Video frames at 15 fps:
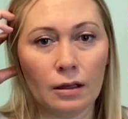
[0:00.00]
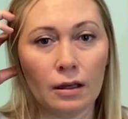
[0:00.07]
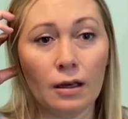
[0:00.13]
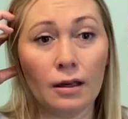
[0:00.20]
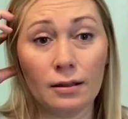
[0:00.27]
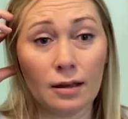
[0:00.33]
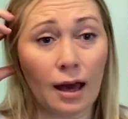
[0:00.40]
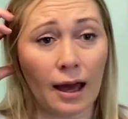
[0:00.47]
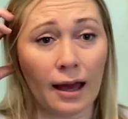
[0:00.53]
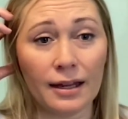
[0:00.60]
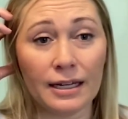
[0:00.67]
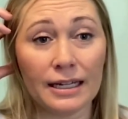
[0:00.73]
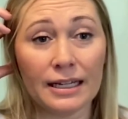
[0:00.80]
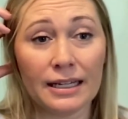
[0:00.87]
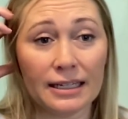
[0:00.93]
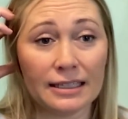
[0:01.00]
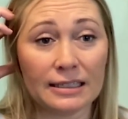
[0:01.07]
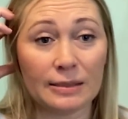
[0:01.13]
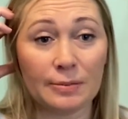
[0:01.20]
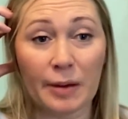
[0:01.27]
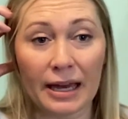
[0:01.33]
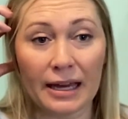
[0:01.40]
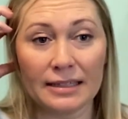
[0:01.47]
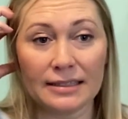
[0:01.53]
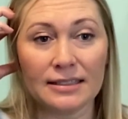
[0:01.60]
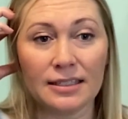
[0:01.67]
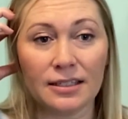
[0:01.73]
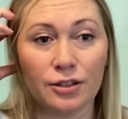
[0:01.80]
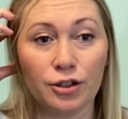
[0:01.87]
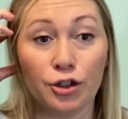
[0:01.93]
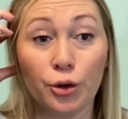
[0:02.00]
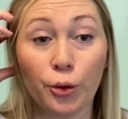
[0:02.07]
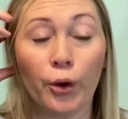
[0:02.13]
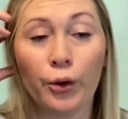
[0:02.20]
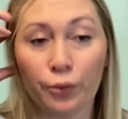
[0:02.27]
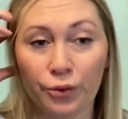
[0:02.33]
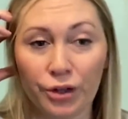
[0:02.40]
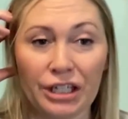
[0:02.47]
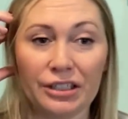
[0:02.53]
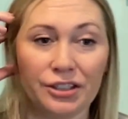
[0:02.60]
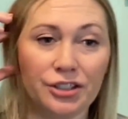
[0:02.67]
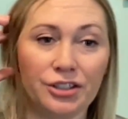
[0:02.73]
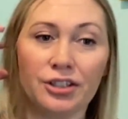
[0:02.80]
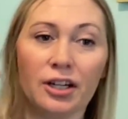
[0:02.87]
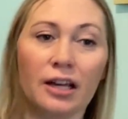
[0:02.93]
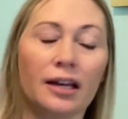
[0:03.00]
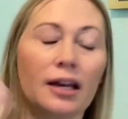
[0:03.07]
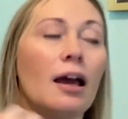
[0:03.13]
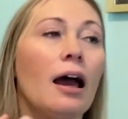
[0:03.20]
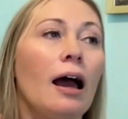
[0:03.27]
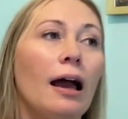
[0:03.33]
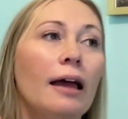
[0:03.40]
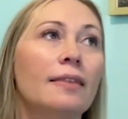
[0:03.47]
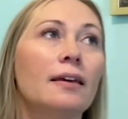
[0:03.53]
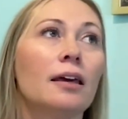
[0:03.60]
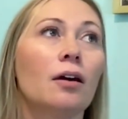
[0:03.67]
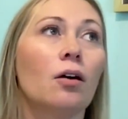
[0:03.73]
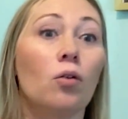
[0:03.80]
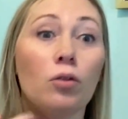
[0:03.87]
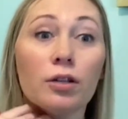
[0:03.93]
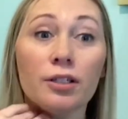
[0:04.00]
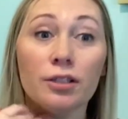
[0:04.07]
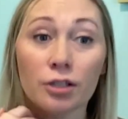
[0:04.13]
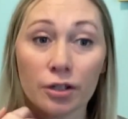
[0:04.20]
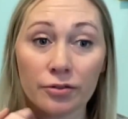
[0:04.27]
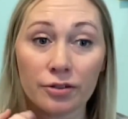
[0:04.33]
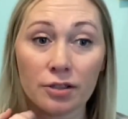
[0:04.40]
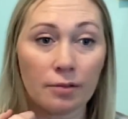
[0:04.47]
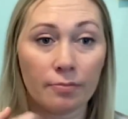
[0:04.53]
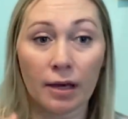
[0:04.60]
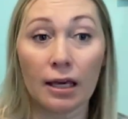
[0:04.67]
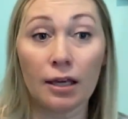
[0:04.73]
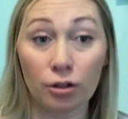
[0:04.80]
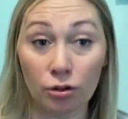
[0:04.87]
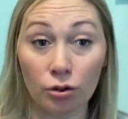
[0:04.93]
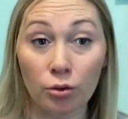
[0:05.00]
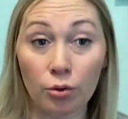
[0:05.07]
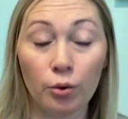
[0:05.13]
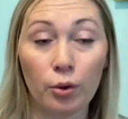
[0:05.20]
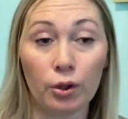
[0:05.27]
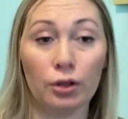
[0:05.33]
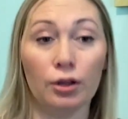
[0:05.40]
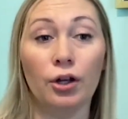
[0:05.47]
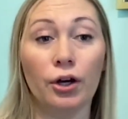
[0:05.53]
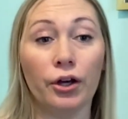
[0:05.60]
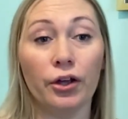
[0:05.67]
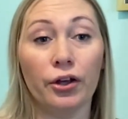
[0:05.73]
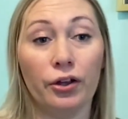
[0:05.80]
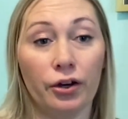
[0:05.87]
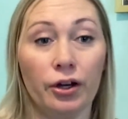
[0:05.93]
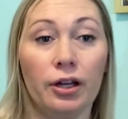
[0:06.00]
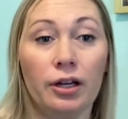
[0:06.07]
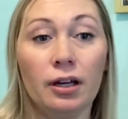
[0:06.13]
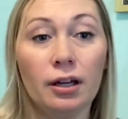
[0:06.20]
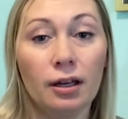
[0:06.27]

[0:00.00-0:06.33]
Yeah, and it expands your reach. I think it only serves to make you look good.